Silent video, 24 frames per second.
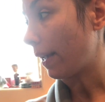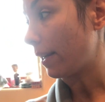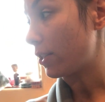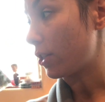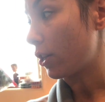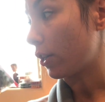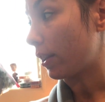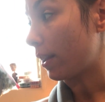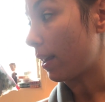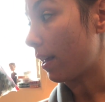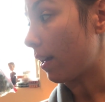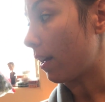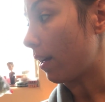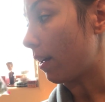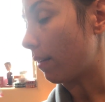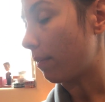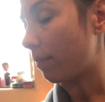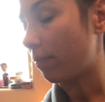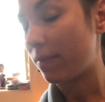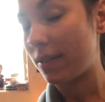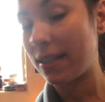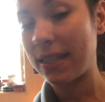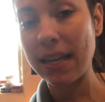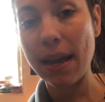took the
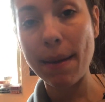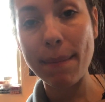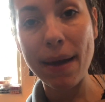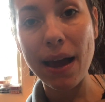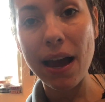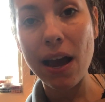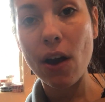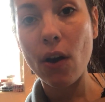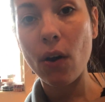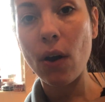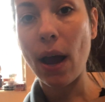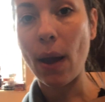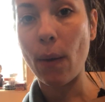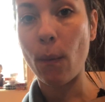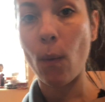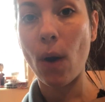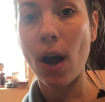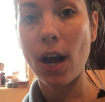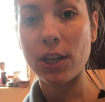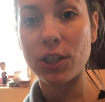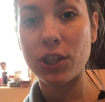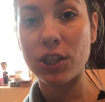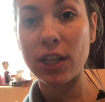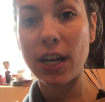stem out, I
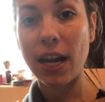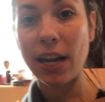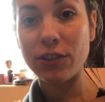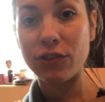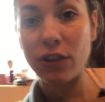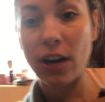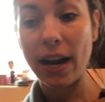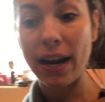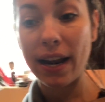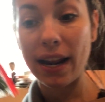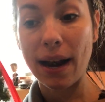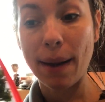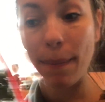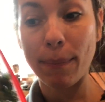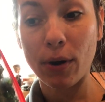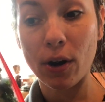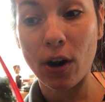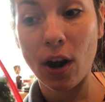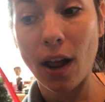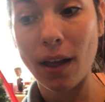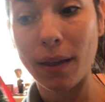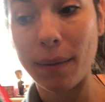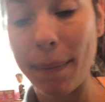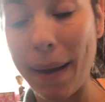washed it, I dried it, and I put
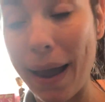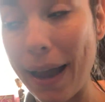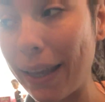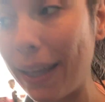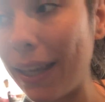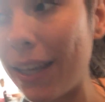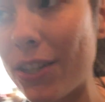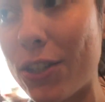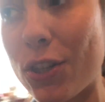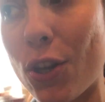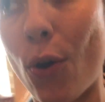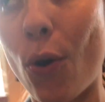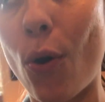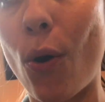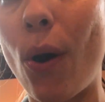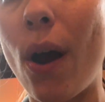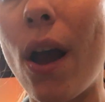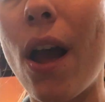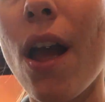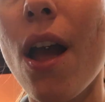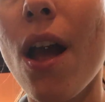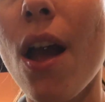it all in a baggie. So